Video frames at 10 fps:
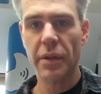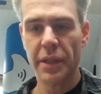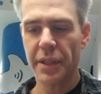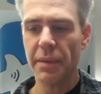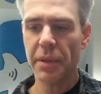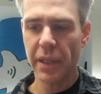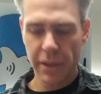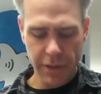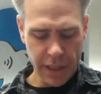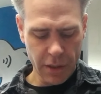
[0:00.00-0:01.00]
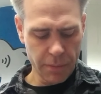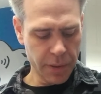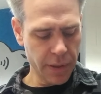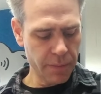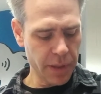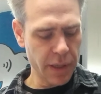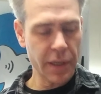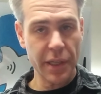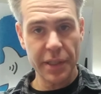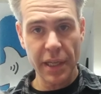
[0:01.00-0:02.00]
a sibling could help. But I'm
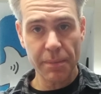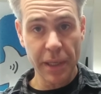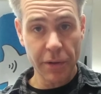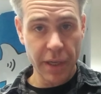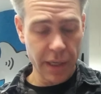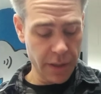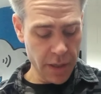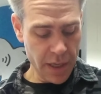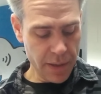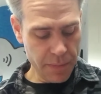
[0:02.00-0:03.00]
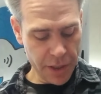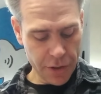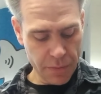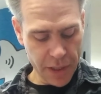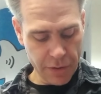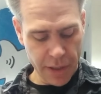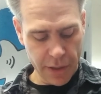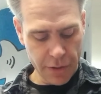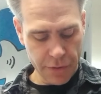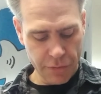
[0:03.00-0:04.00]
going to take my crayon, make sure my crayon
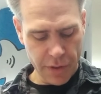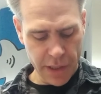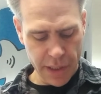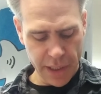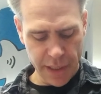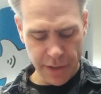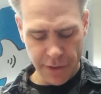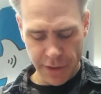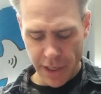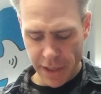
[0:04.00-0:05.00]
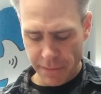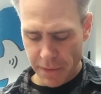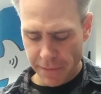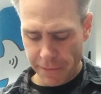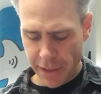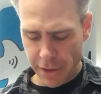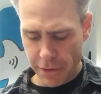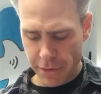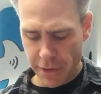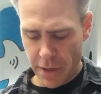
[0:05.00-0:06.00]
goes right against the side of my
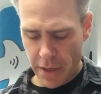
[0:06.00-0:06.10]
fingers.